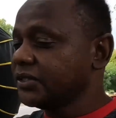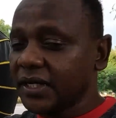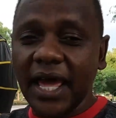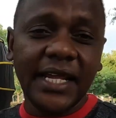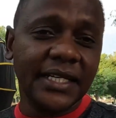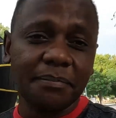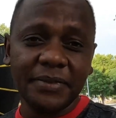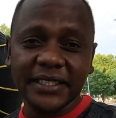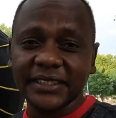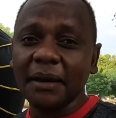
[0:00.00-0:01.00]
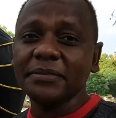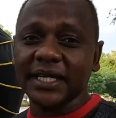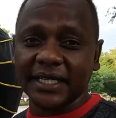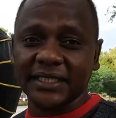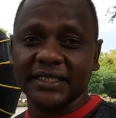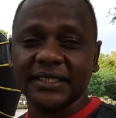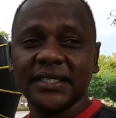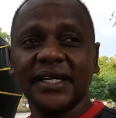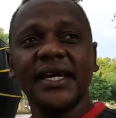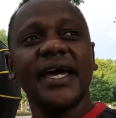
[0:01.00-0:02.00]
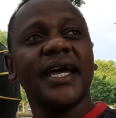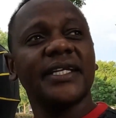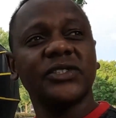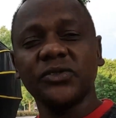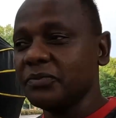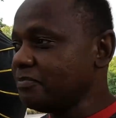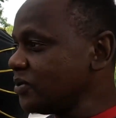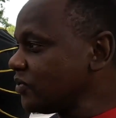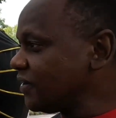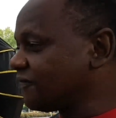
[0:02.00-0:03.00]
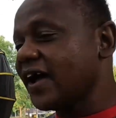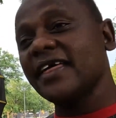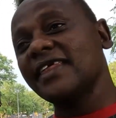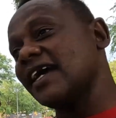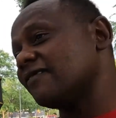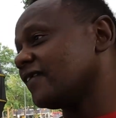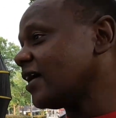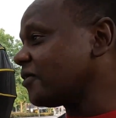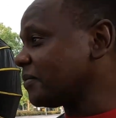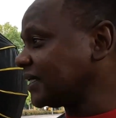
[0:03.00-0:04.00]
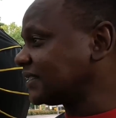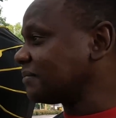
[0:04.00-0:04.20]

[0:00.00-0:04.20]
to light up the subject and to beautify the environment.